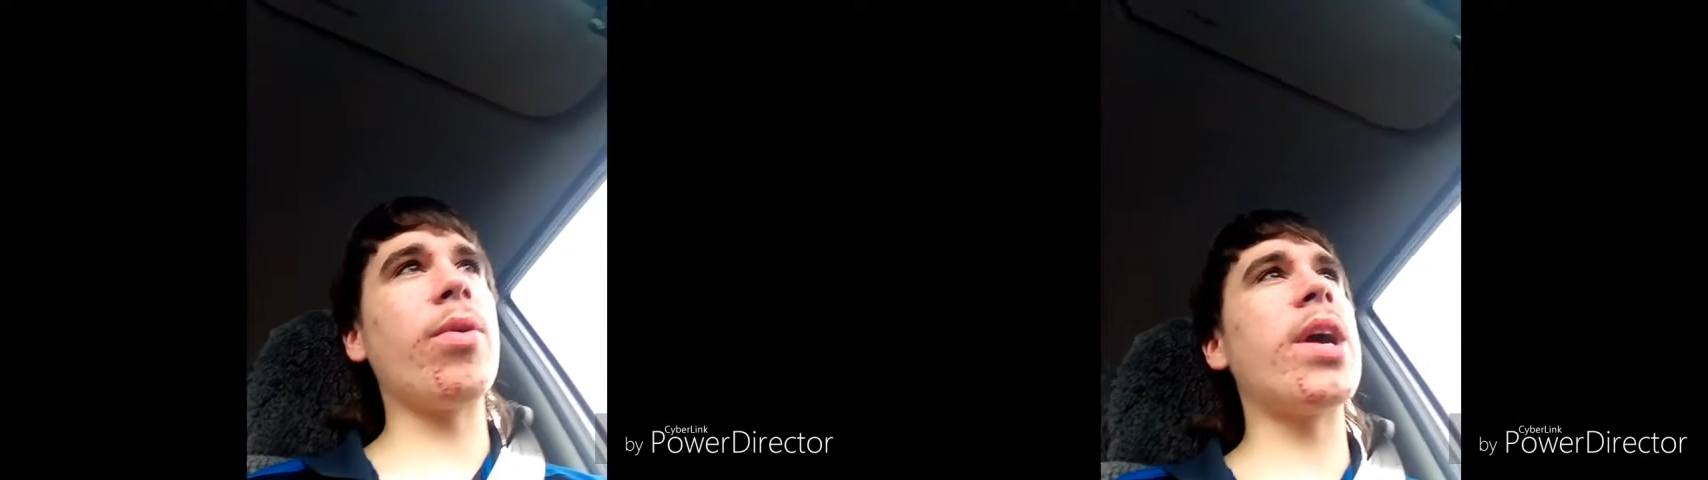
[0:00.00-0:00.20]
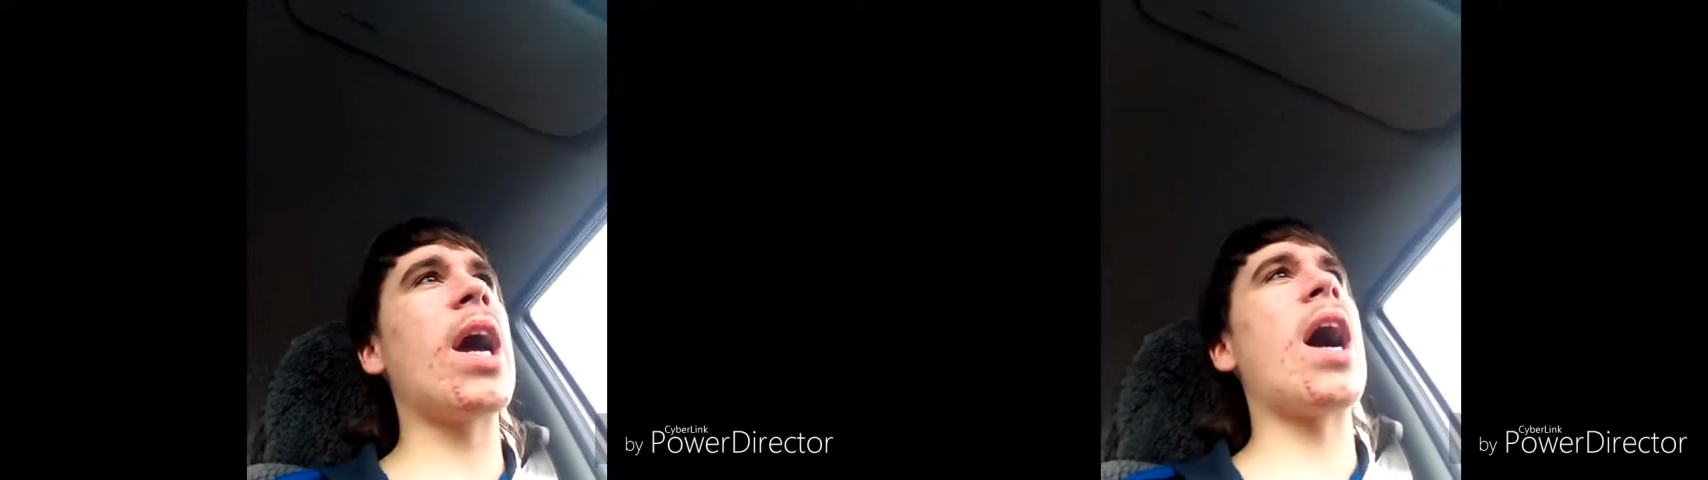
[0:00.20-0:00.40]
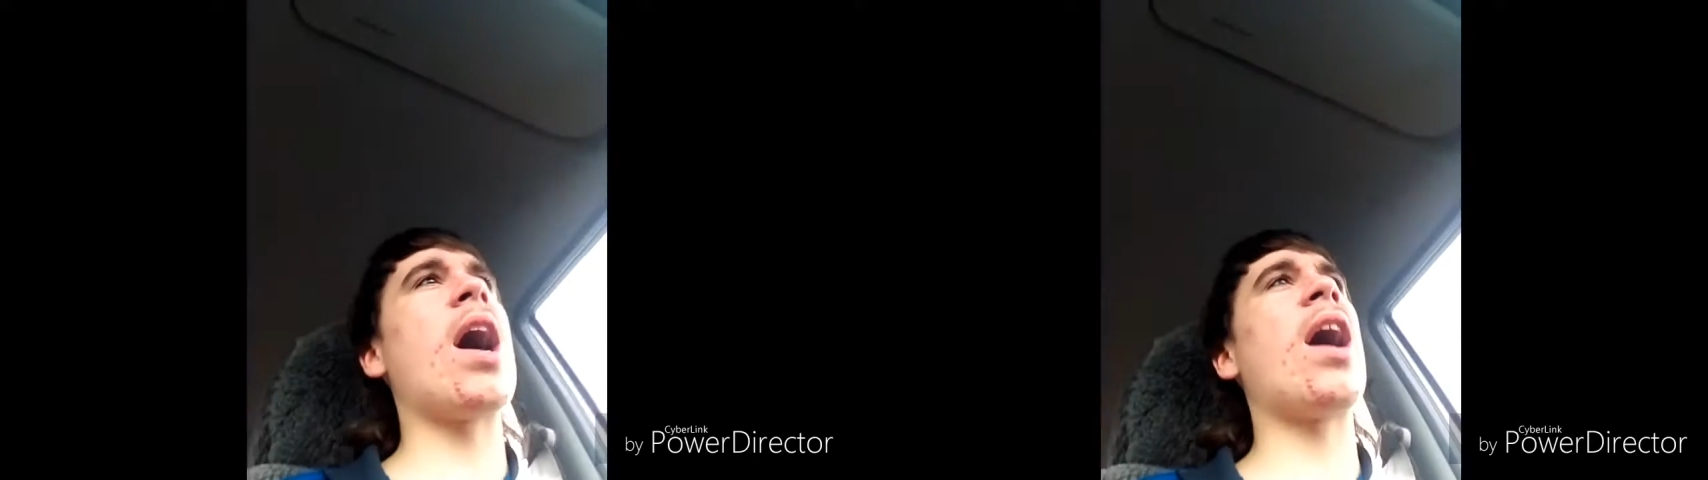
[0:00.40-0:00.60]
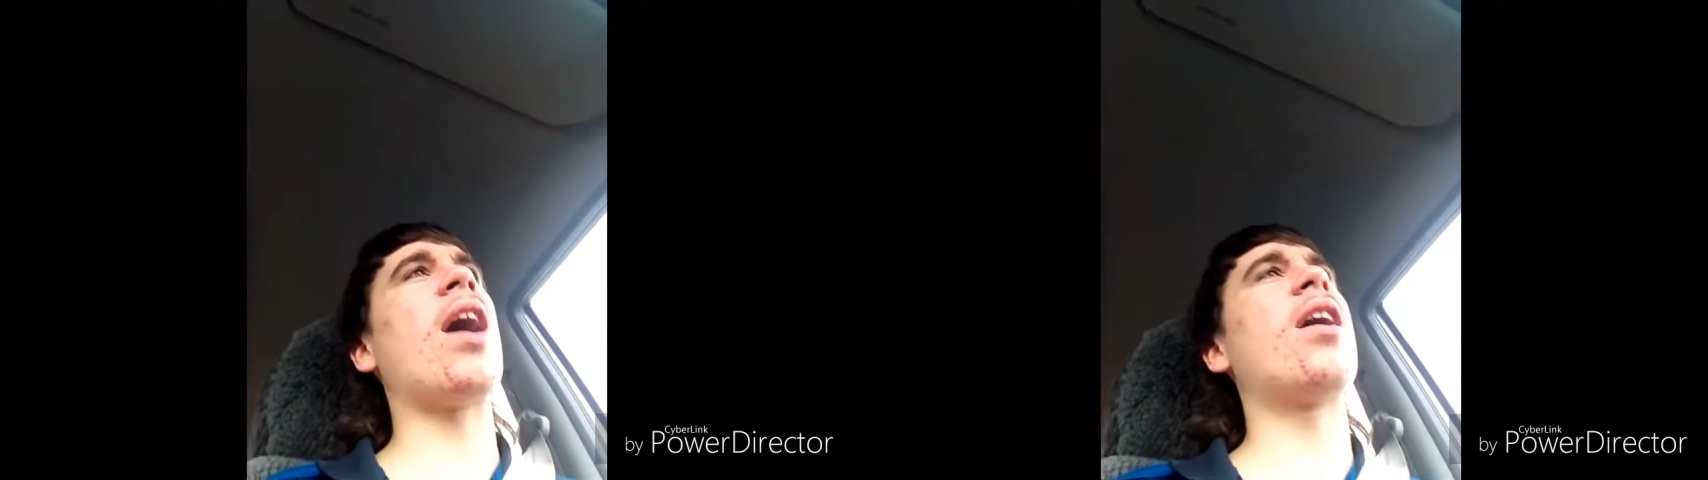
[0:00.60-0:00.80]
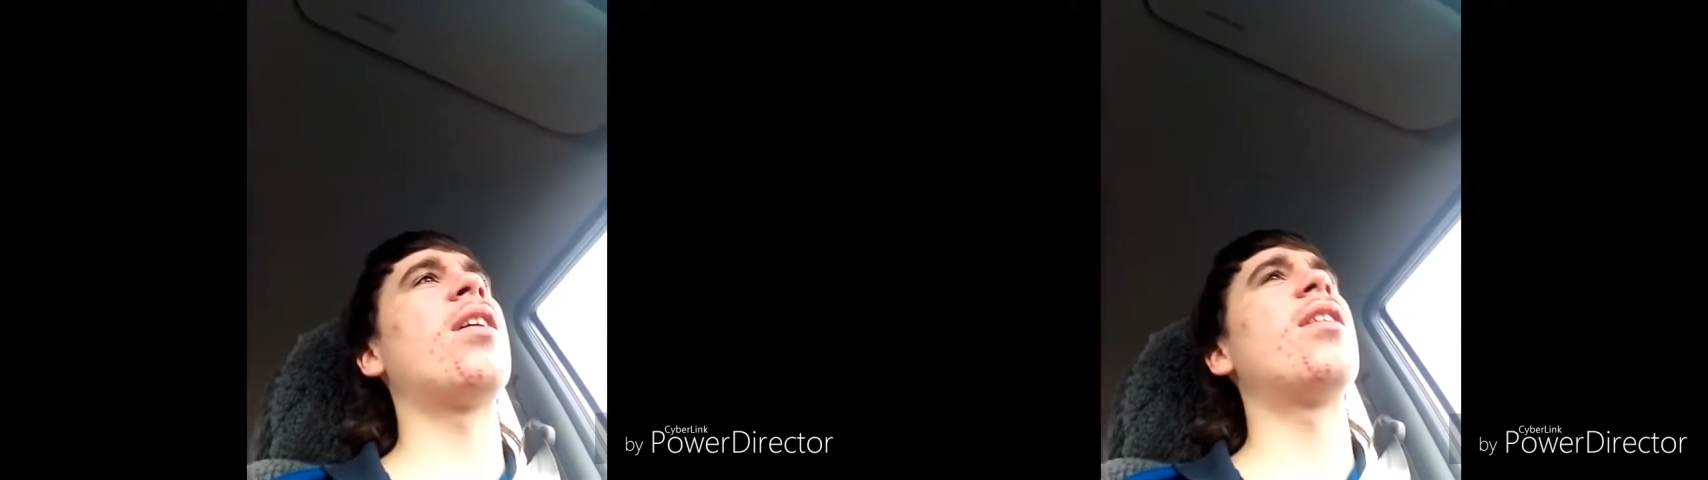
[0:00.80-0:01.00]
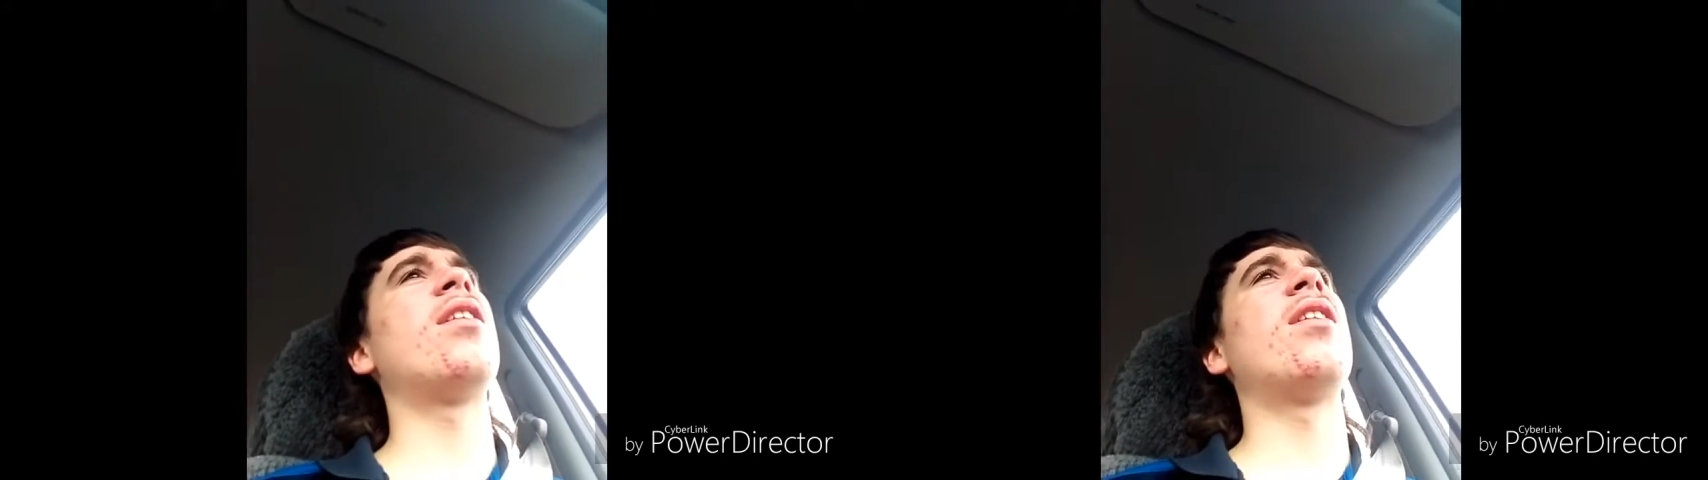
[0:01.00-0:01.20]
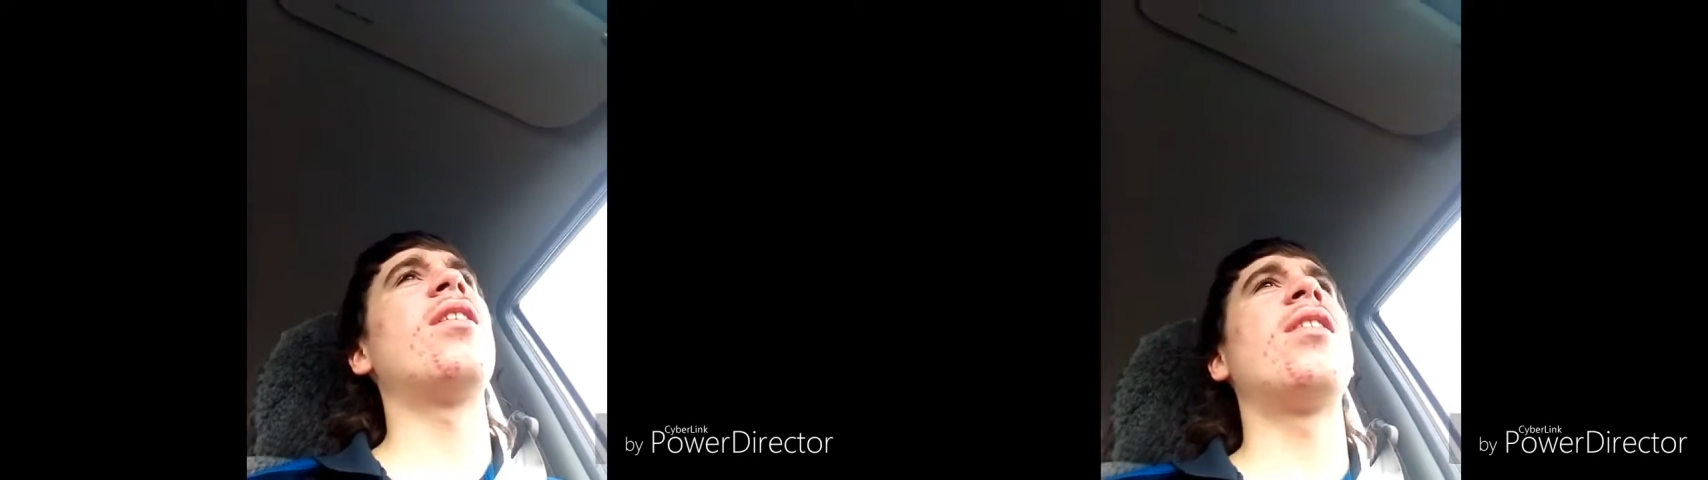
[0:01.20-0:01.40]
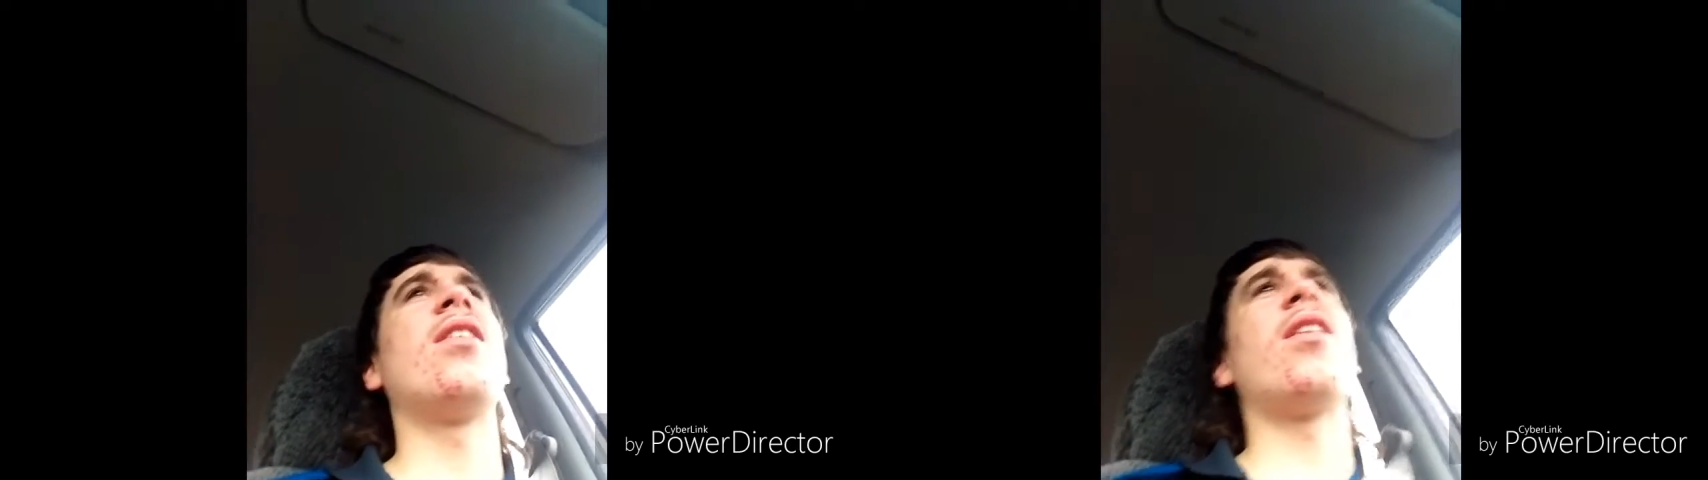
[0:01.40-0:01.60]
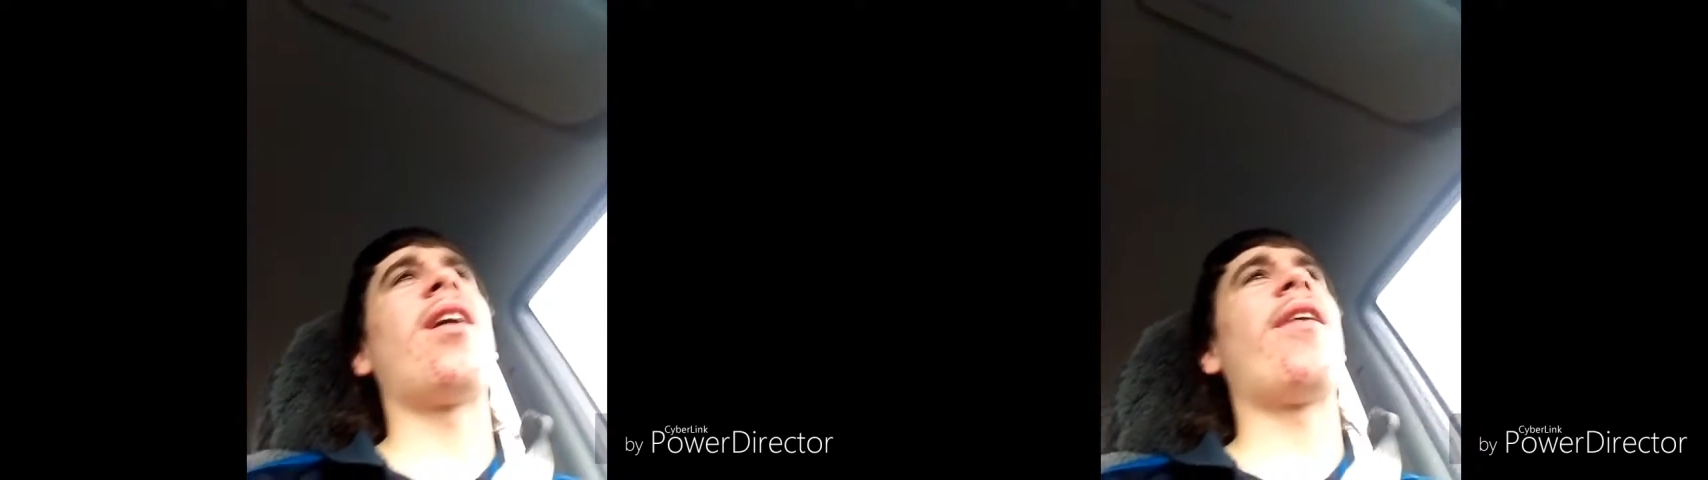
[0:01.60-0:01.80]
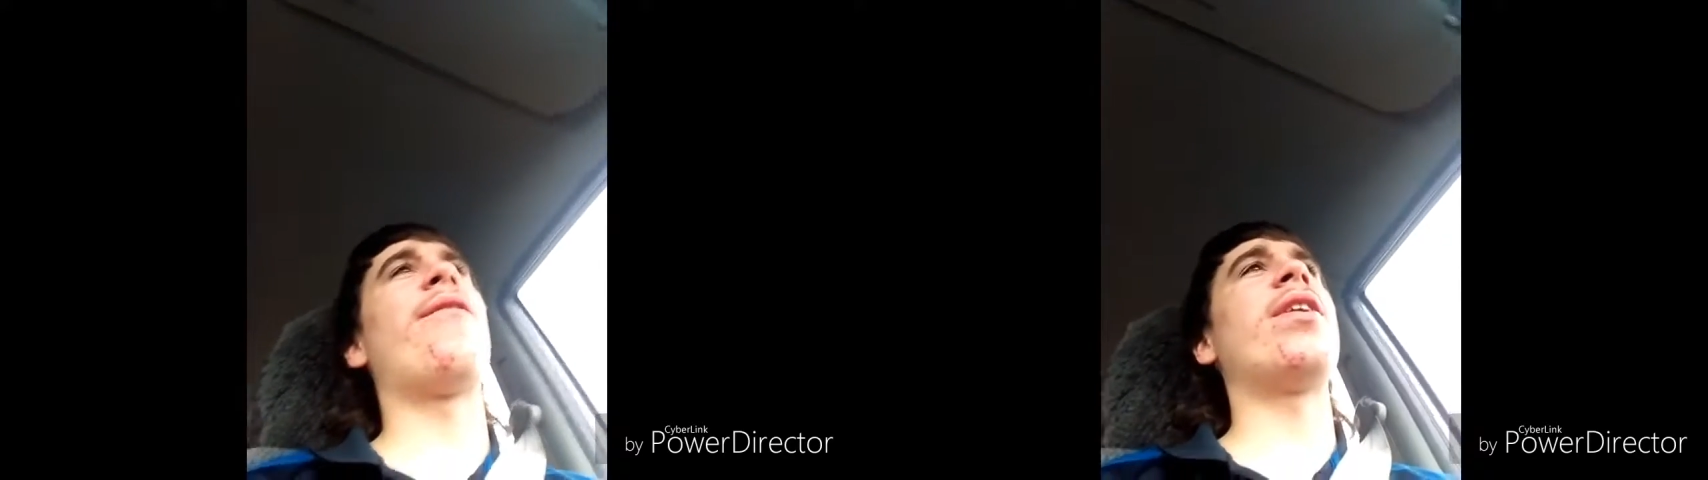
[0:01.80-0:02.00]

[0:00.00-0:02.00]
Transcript: We are I